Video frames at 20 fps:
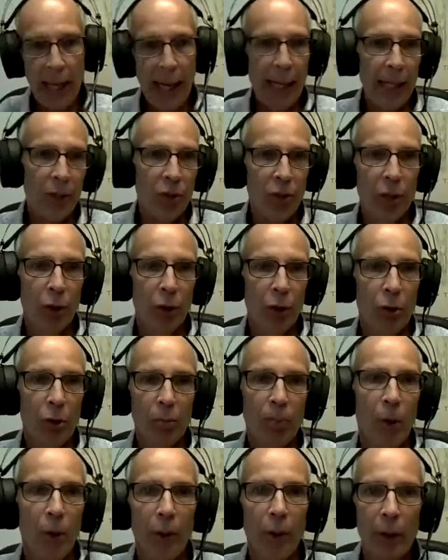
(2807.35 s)

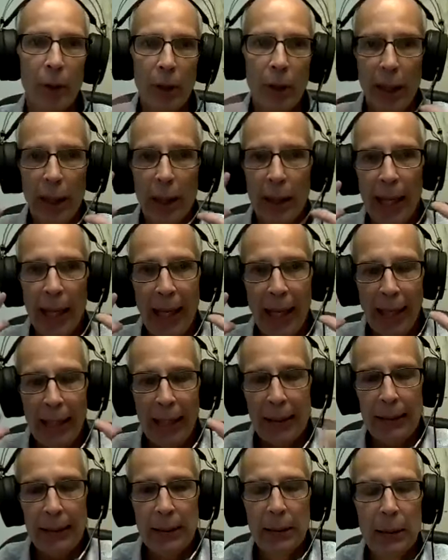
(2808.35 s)
axial part and the
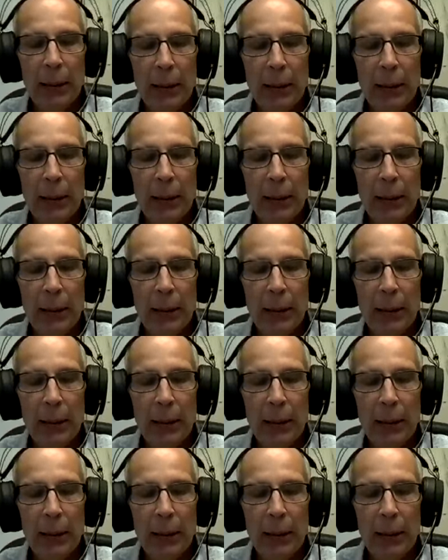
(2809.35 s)
head.